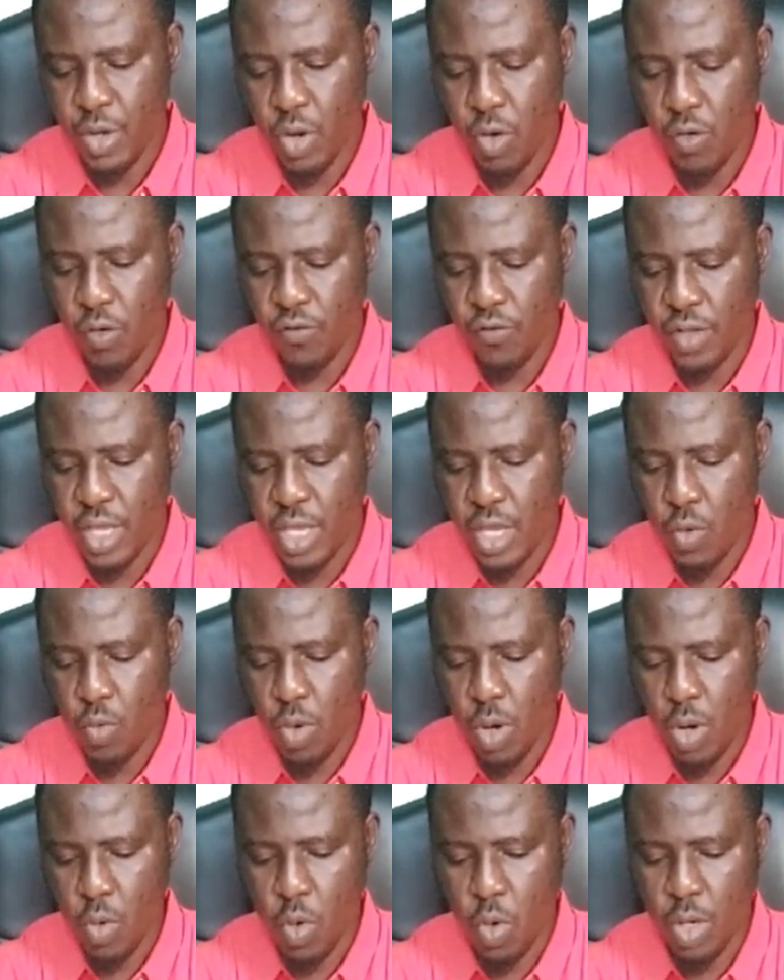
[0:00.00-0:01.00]
be of
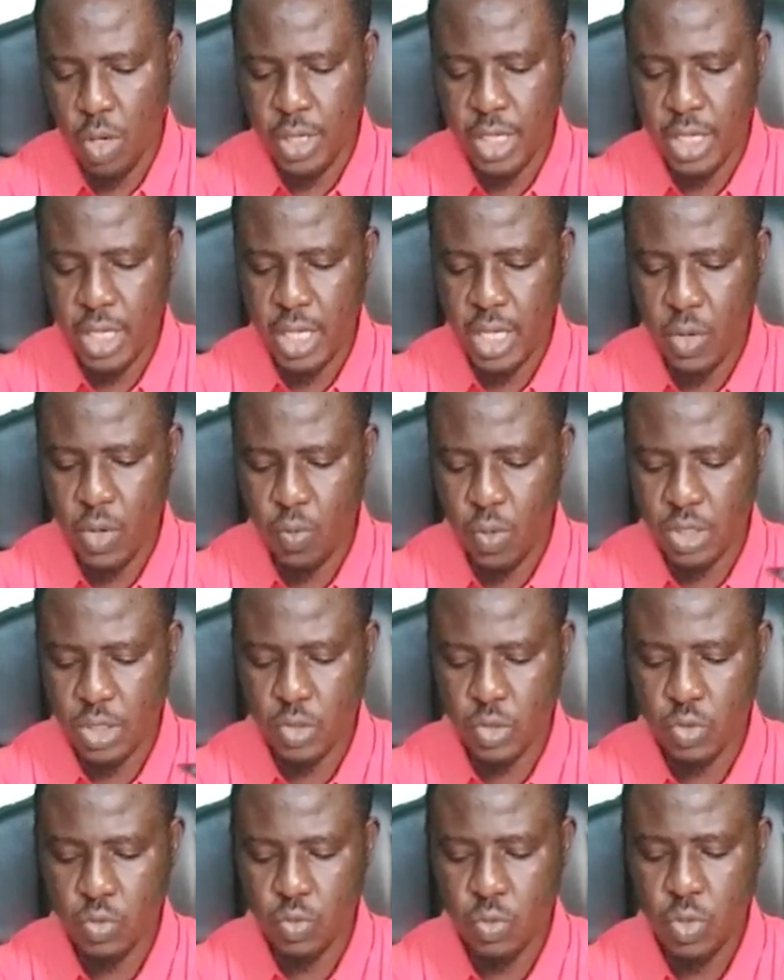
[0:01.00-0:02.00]
A11,
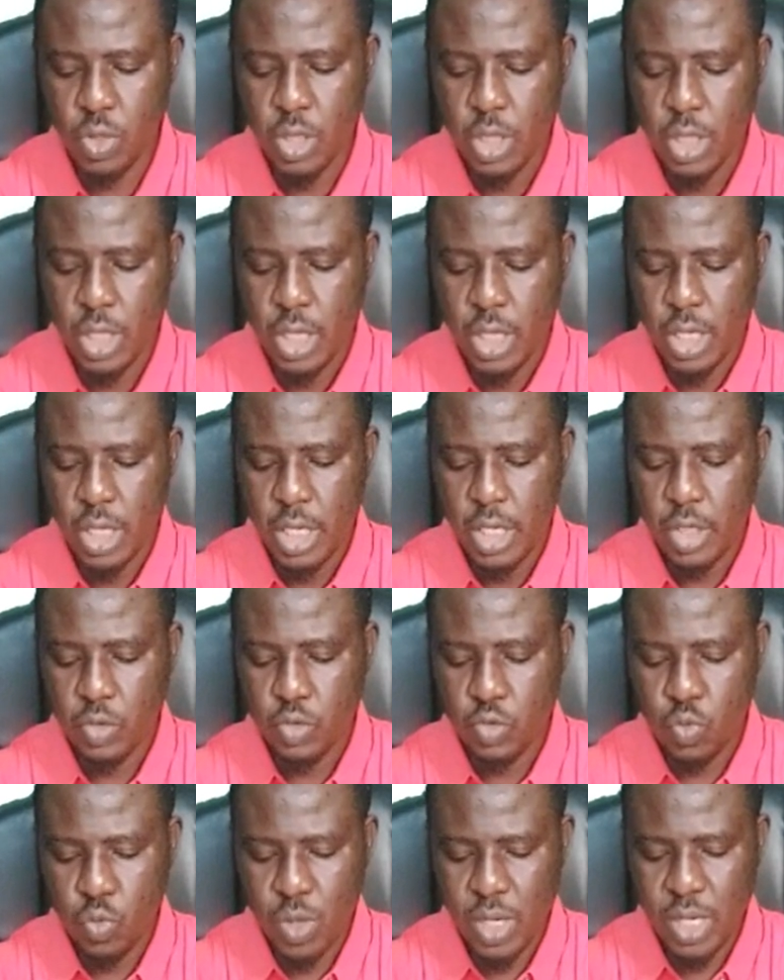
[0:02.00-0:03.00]
A12,
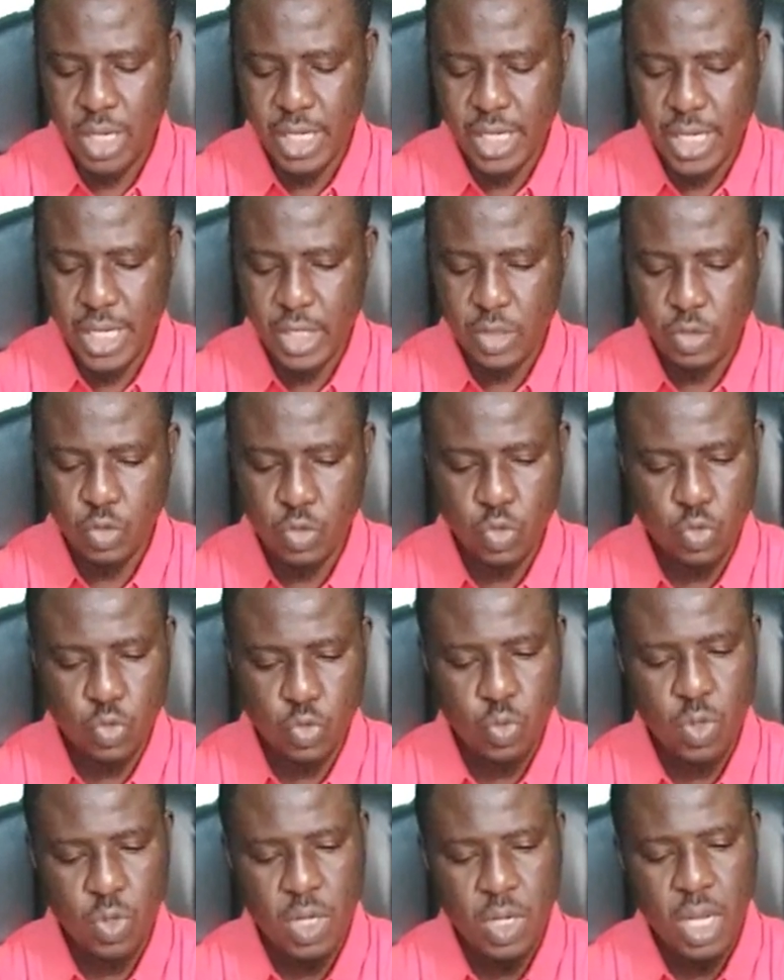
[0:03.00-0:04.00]
A21, and
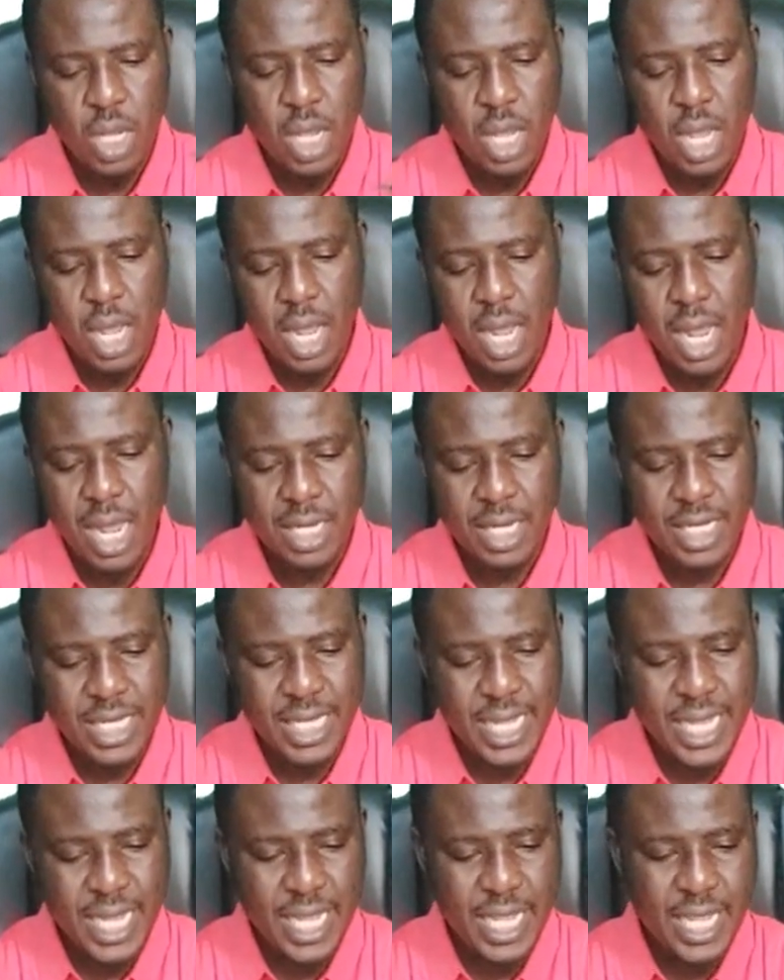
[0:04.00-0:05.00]
A22,
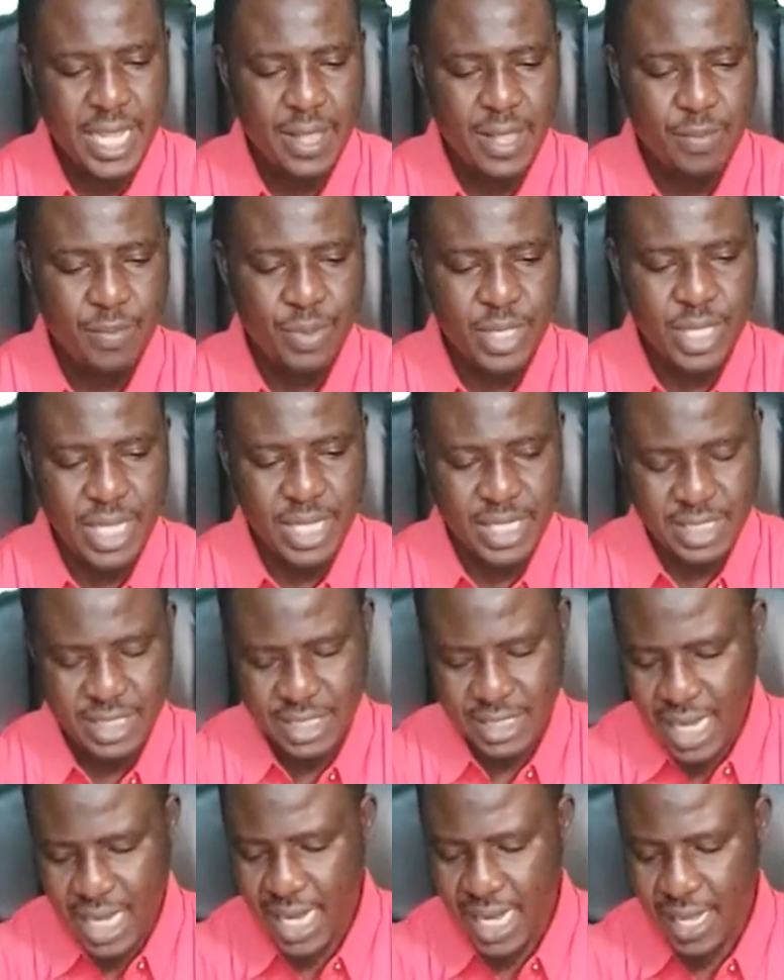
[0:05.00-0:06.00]
and K be
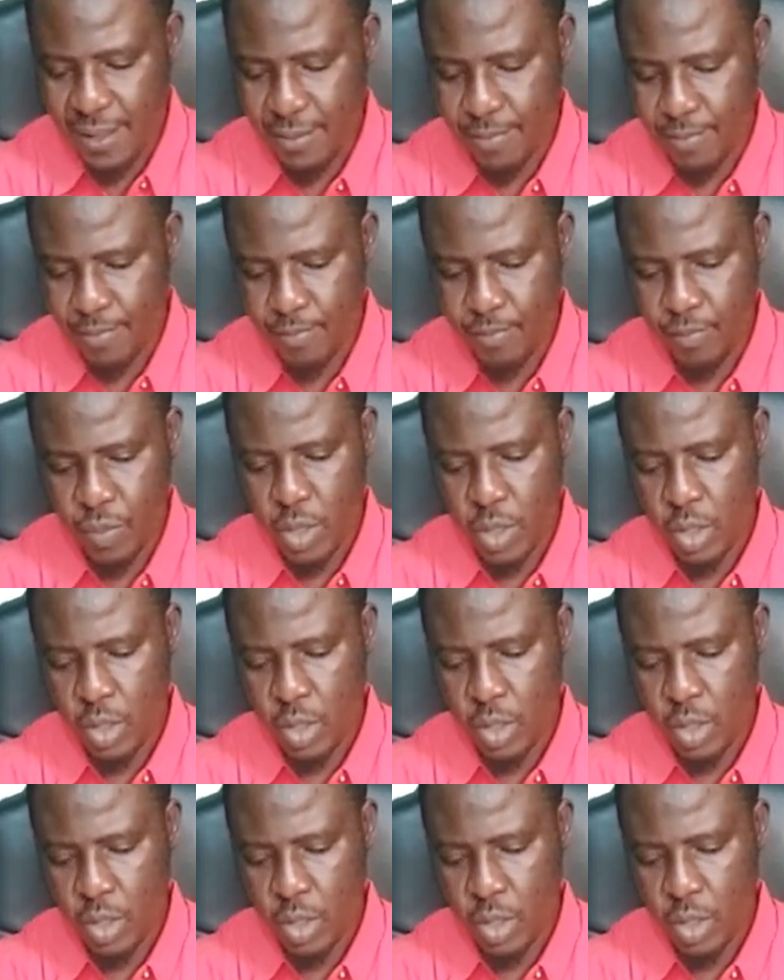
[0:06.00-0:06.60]
a scalar.